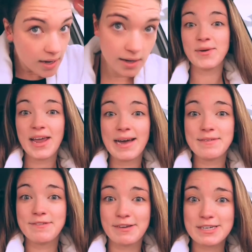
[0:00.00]
We have
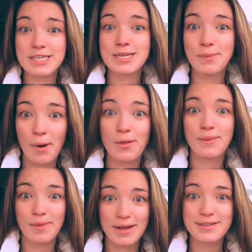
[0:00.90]
officially polar
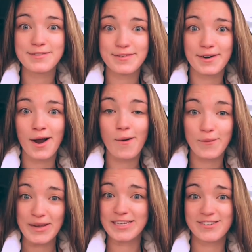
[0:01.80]
plunged for a
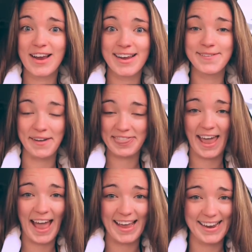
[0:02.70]
week straight the
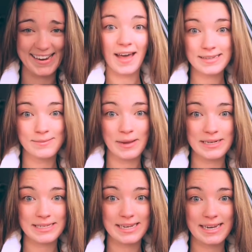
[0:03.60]
heck? That's
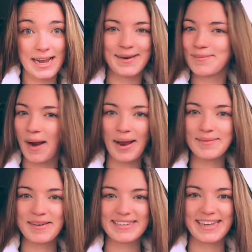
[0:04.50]
amazing. I'm proud of
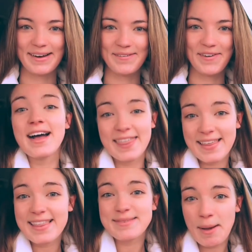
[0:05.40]
myself. I think
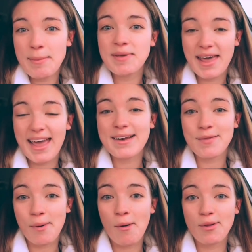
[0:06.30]
this might be the end of the
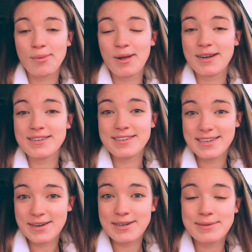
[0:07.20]
polar plunge
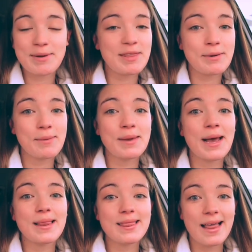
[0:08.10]
series, but there will be a
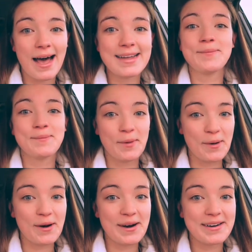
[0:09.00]
lot
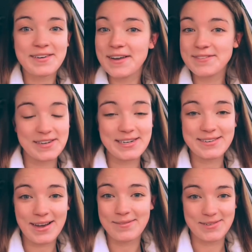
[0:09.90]
more fun videos
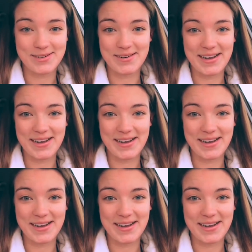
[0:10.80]
coming your way.